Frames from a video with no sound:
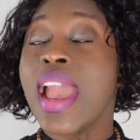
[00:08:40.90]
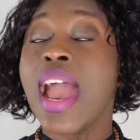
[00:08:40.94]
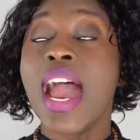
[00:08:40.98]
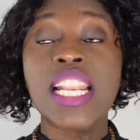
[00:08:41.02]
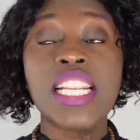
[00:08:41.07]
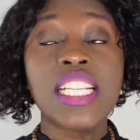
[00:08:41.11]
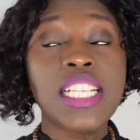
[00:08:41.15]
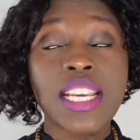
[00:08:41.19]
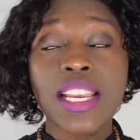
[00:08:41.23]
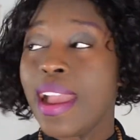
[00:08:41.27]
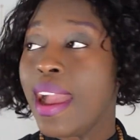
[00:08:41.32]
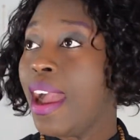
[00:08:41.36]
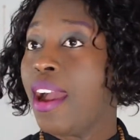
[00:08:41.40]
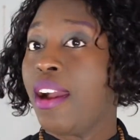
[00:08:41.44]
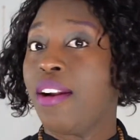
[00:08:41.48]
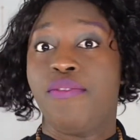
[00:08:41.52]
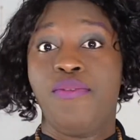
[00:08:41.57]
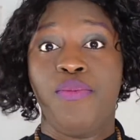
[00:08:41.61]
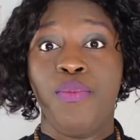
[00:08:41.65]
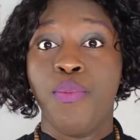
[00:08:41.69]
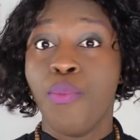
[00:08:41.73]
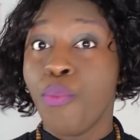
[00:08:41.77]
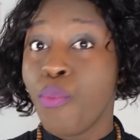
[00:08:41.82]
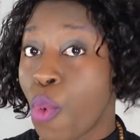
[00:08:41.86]
and they
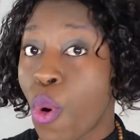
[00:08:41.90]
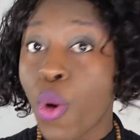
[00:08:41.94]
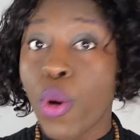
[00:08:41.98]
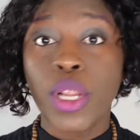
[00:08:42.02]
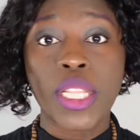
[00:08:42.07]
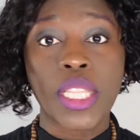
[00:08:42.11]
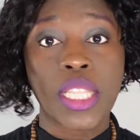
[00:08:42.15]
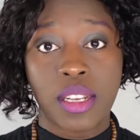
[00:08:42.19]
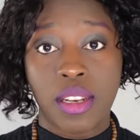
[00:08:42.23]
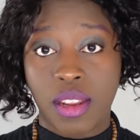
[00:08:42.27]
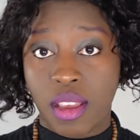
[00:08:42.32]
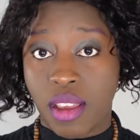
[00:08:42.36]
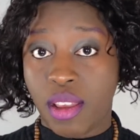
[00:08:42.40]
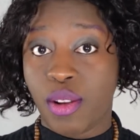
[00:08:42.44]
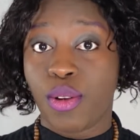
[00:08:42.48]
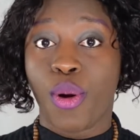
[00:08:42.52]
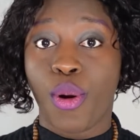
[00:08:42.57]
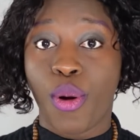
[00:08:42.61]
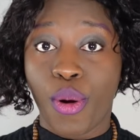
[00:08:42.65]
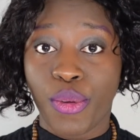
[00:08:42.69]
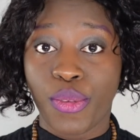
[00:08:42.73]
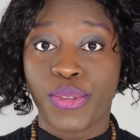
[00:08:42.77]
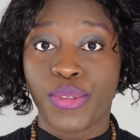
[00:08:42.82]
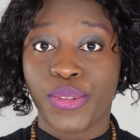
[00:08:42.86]
have more than
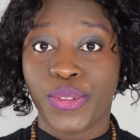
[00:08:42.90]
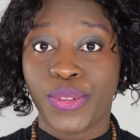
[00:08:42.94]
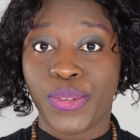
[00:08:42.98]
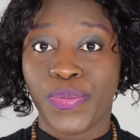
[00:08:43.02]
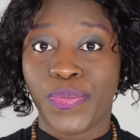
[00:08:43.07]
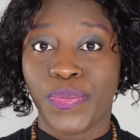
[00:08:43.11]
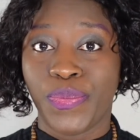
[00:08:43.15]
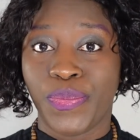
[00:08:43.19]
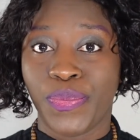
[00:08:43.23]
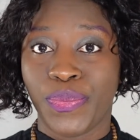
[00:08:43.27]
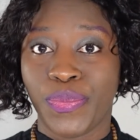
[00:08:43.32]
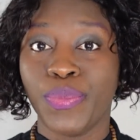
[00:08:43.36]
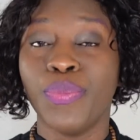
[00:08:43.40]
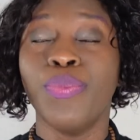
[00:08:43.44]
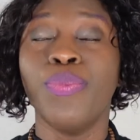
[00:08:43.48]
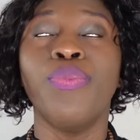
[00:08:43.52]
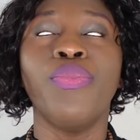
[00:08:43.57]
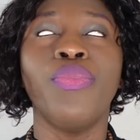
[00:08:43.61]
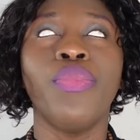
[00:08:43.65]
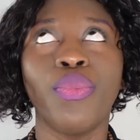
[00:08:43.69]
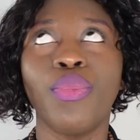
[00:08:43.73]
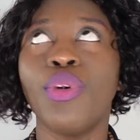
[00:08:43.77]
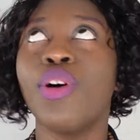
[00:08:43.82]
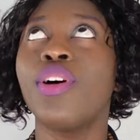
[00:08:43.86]
enough,
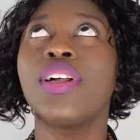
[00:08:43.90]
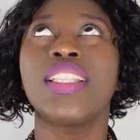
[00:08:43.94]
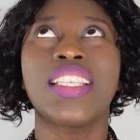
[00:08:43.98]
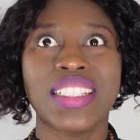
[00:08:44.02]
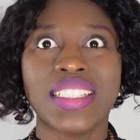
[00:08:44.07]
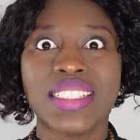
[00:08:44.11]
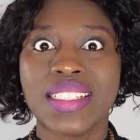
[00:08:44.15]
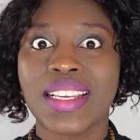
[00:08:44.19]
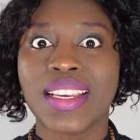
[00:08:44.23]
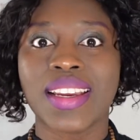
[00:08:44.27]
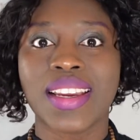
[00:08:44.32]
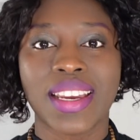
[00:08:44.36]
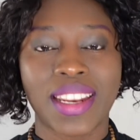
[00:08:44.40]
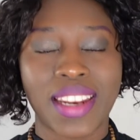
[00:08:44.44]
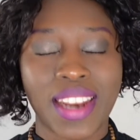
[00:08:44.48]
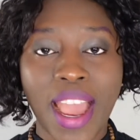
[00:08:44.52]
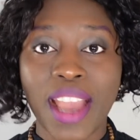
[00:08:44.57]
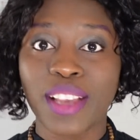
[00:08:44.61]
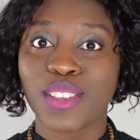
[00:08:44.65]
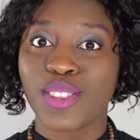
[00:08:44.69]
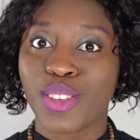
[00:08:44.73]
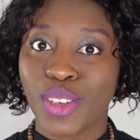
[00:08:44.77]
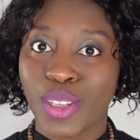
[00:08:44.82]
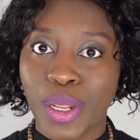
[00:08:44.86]
more than they can
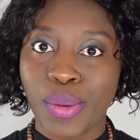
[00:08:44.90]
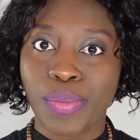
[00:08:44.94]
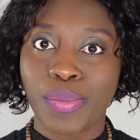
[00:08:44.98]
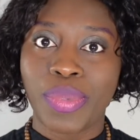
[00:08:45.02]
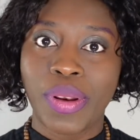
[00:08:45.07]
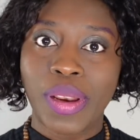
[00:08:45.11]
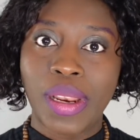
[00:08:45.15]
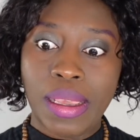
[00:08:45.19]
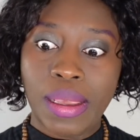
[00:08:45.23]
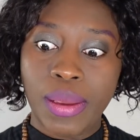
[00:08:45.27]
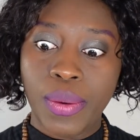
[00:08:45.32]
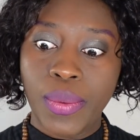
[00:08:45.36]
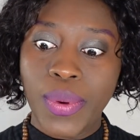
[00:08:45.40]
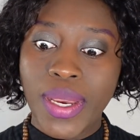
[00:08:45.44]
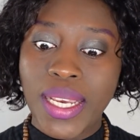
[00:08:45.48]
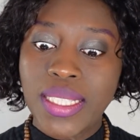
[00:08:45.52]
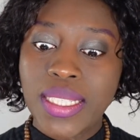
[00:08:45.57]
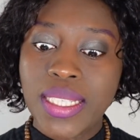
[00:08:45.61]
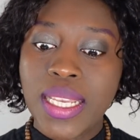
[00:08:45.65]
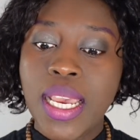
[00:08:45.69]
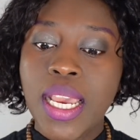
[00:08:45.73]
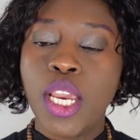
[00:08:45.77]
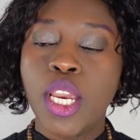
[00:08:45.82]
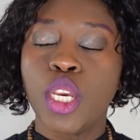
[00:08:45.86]
actually play
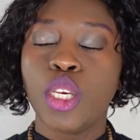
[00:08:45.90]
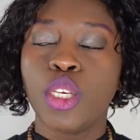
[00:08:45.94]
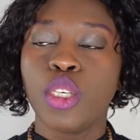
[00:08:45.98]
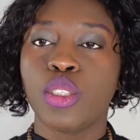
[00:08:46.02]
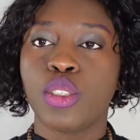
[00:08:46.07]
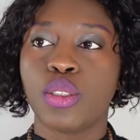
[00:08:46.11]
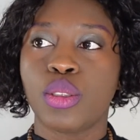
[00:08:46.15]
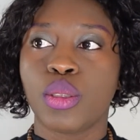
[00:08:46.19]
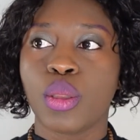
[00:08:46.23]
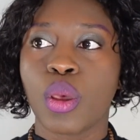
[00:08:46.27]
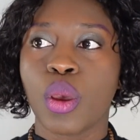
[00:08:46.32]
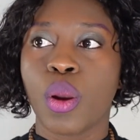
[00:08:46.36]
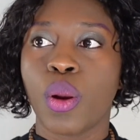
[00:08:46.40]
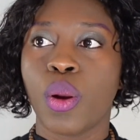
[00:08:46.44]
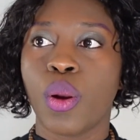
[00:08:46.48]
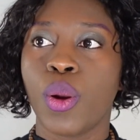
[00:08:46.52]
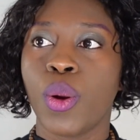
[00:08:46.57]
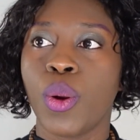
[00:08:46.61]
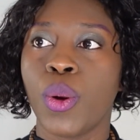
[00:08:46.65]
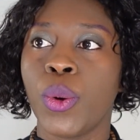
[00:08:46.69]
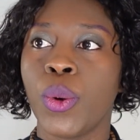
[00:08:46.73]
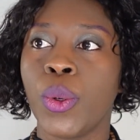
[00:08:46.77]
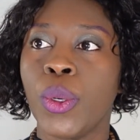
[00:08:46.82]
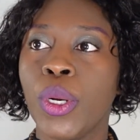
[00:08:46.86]
with.
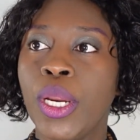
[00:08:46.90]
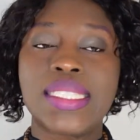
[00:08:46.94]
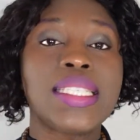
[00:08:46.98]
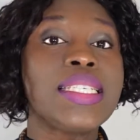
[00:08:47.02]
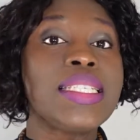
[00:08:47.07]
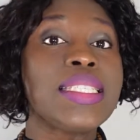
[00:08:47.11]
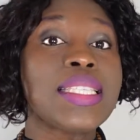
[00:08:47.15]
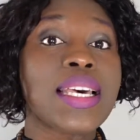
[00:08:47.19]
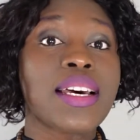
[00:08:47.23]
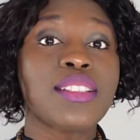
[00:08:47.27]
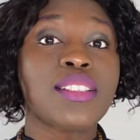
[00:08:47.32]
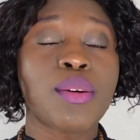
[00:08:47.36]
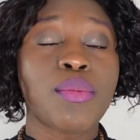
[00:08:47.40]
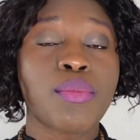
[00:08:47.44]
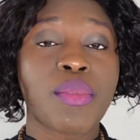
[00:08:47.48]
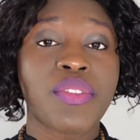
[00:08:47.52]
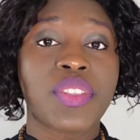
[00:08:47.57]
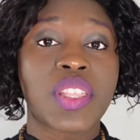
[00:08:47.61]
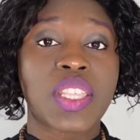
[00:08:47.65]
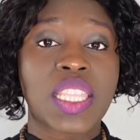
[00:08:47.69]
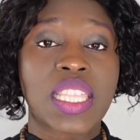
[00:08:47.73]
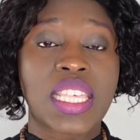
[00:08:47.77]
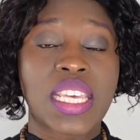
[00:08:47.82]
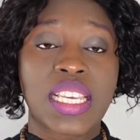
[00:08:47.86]
So these are some
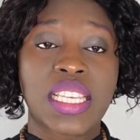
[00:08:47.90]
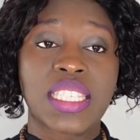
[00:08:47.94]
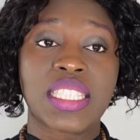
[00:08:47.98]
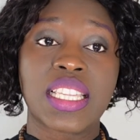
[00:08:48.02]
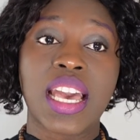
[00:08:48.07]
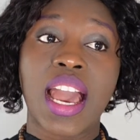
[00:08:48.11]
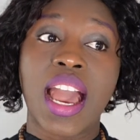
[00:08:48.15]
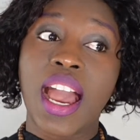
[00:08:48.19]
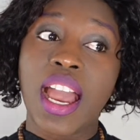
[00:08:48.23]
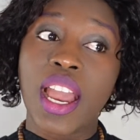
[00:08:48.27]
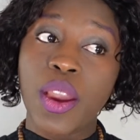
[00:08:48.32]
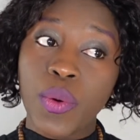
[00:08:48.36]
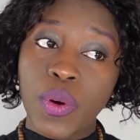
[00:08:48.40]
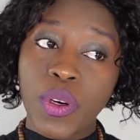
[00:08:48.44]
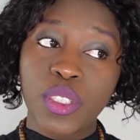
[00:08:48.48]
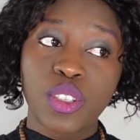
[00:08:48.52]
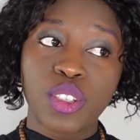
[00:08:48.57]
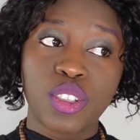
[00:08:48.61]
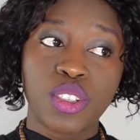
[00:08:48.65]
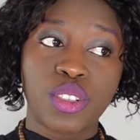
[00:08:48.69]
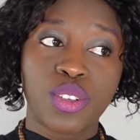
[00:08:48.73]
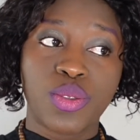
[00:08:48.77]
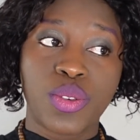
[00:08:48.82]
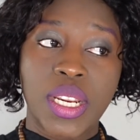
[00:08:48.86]
of the things I want
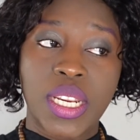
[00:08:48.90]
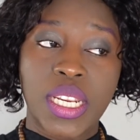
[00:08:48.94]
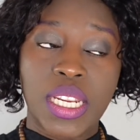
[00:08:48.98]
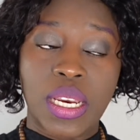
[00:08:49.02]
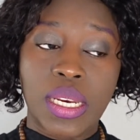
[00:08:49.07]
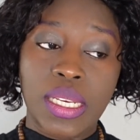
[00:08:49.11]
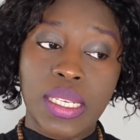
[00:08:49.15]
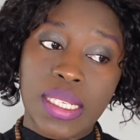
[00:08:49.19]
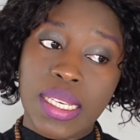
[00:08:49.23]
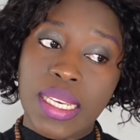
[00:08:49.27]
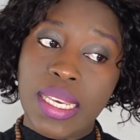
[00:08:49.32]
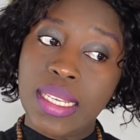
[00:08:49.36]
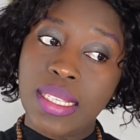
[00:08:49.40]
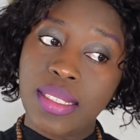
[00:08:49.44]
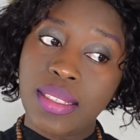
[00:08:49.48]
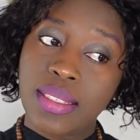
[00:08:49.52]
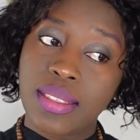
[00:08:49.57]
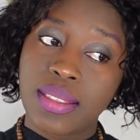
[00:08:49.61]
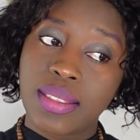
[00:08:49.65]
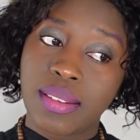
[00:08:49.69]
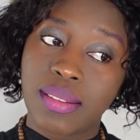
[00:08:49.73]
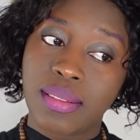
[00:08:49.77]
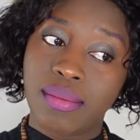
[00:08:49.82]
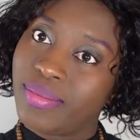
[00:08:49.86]
to train the
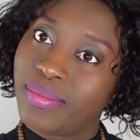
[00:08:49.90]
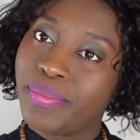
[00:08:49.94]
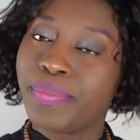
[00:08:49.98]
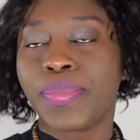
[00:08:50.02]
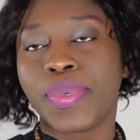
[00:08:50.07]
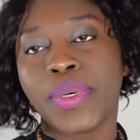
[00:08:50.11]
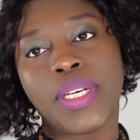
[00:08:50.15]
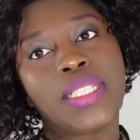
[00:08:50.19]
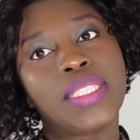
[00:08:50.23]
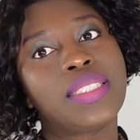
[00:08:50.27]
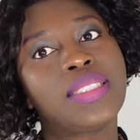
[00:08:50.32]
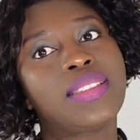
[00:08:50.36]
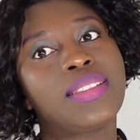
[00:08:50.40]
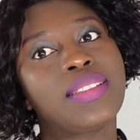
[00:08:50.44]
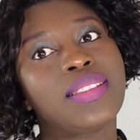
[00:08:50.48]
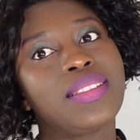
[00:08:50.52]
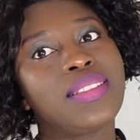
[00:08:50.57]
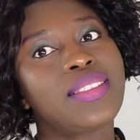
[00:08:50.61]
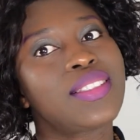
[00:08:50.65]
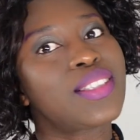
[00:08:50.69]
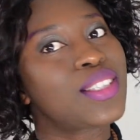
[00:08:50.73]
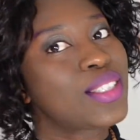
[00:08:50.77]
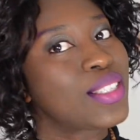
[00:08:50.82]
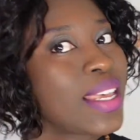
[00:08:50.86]
kids, but
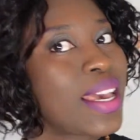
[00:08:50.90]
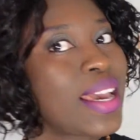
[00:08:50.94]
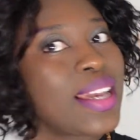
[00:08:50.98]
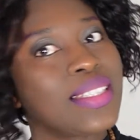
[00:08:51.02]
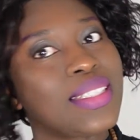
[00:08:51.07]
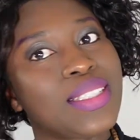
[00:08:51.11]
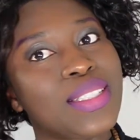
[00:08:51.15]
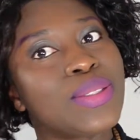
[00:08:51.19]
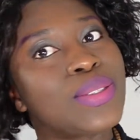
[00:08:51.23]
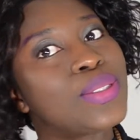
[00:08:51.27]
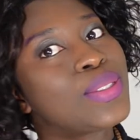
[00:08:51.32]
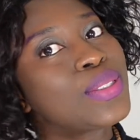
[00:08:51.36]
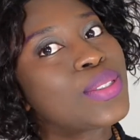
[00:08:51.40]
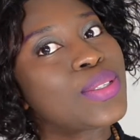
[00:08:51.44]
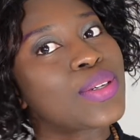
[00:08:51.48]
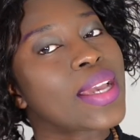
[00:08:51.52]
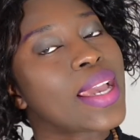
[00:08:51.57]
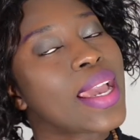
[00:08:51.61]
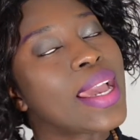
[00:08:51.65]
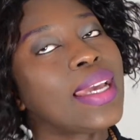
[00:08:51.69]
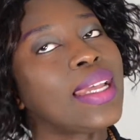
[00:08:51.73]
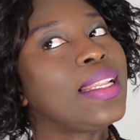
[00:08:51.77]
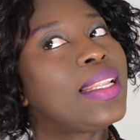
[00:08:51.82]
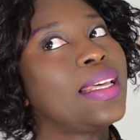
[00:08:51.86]
society also
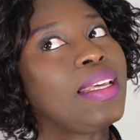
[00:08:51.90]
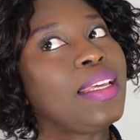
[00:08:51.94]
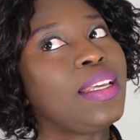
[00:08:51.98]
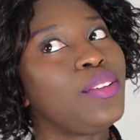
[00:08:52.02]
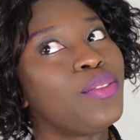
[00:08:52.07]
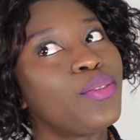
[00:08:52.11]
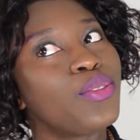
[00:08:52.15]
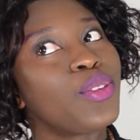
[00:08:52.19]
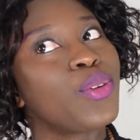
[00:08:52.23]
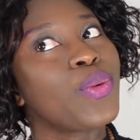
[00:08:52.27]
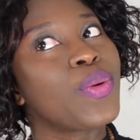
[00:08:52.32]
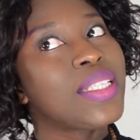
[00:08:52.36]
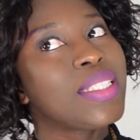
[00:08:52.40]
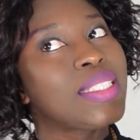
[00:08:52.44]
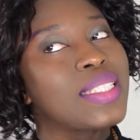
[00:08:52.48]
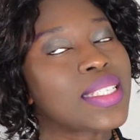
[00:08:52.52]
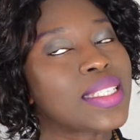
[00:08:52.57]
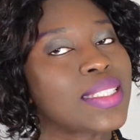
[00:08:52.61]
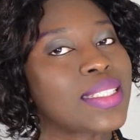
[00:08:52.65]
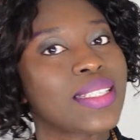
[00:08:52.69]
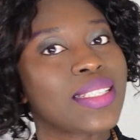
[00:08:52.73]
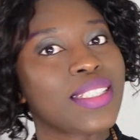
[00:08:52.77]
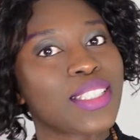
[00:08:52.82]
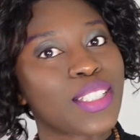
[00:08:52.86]
kind of like
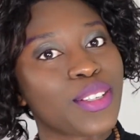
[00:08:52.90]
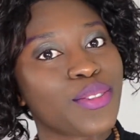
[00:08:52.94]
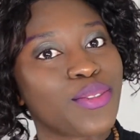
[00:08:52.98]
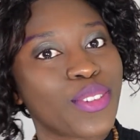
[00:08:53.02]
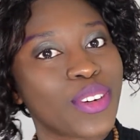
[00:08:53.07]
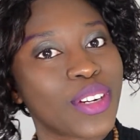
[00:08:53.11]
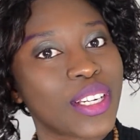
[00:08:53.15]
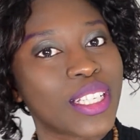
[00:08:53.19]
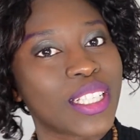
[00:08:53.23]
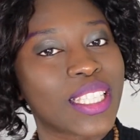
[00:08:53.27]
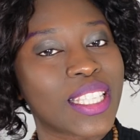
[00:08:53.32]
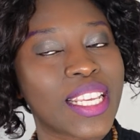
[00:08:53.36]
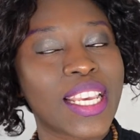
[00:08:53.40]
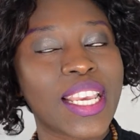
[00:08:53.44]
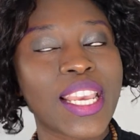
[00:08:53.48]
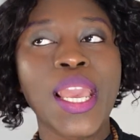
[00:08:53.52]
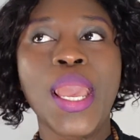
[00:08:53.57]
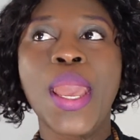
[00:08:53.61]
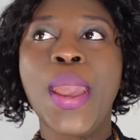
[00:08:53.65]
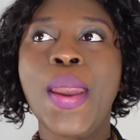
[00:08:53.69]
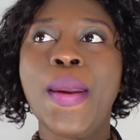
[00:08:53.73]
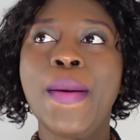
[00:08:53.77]
influences it differently.